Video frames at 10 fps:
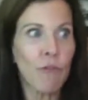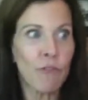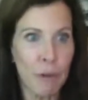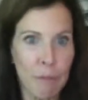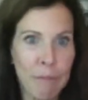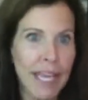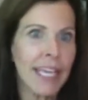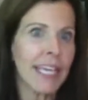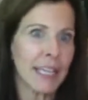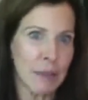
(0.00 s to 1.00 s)
for
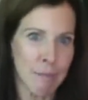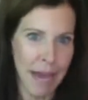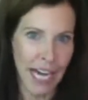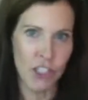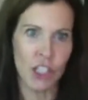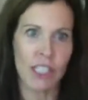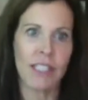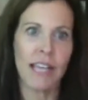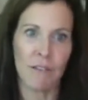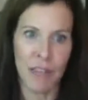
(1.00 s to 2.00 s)
making the
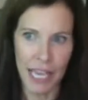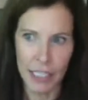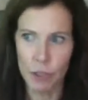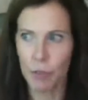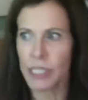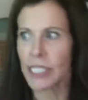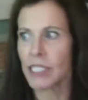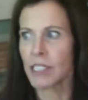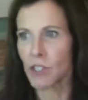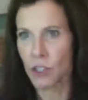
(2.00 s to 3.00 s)
matches of the
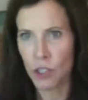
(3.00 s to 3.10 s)
expertise